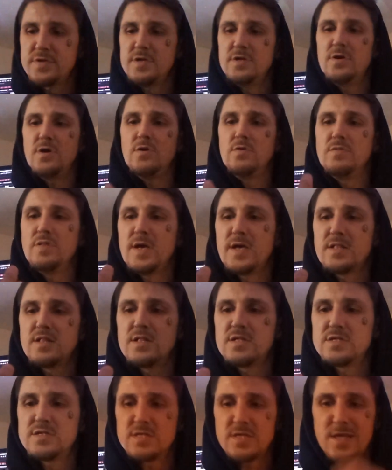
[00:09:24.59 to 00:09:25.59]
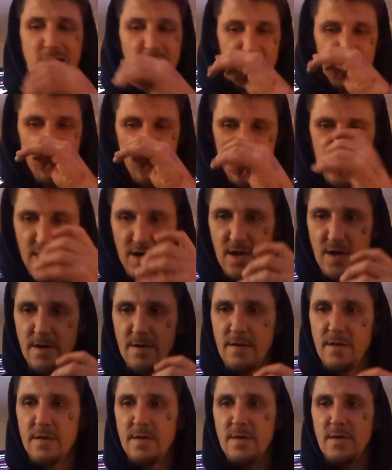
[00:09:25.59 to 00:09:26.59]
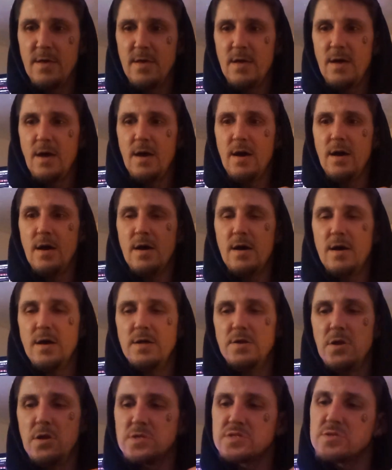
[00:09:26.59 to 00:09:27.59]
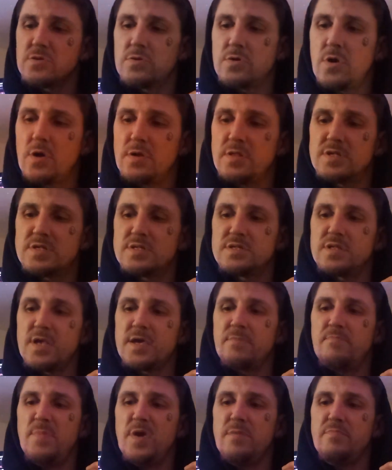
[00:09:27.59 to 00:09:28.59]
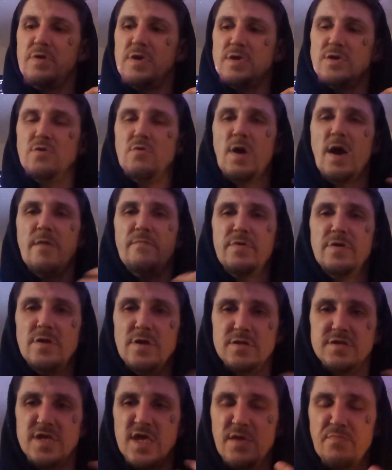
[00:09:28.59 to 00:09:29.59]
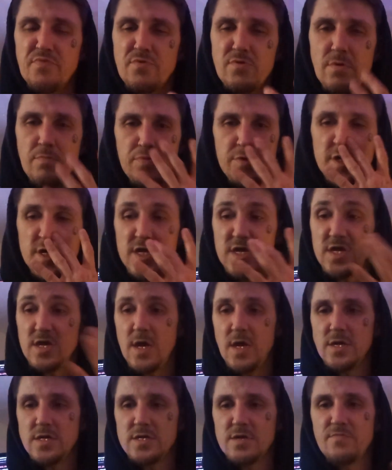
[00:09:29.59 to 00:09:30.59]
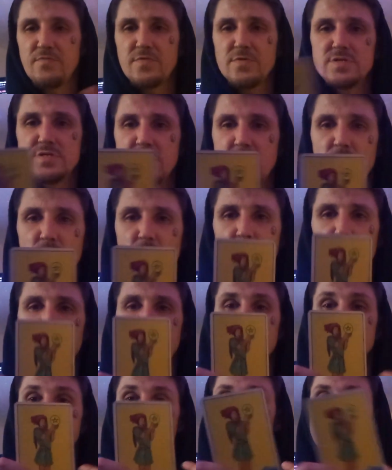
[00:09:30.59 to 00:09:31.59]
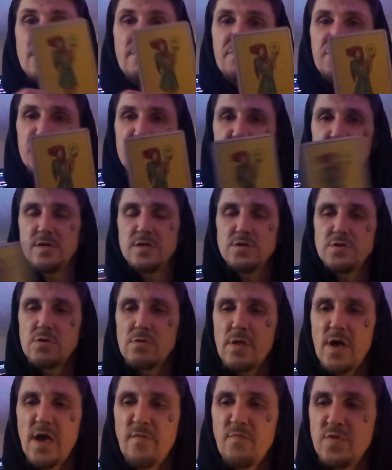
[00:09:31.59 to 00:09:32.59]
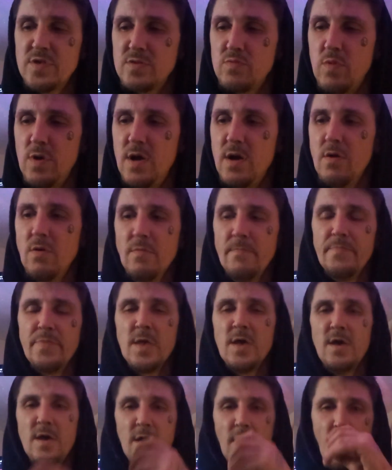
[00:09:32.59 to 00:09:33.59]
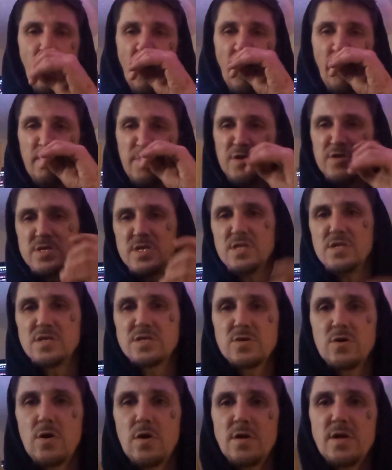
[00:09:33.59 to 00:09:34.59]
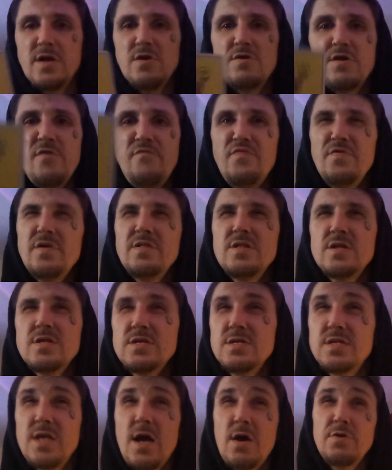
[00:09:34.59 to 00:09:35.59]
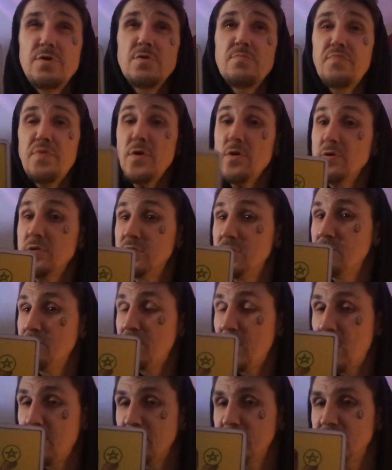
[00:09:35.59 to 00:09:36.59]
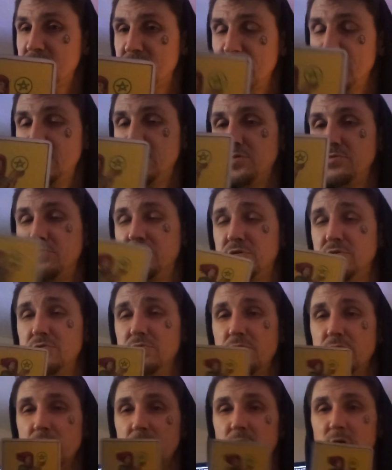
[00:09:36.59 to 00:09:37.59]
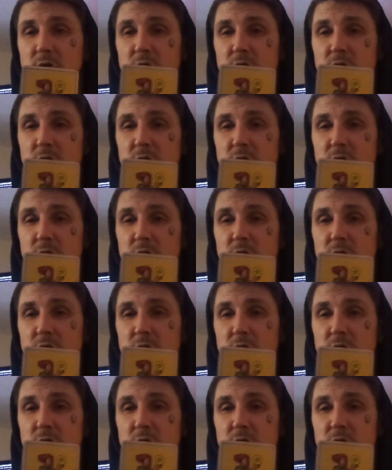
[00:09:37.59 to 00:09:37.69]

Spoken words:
Like this is kind of like and also card, this is like maybe you having a deeper appreciation for someone or something in your life as well. You see this card here, and I feel like this is how your person probably sees you too.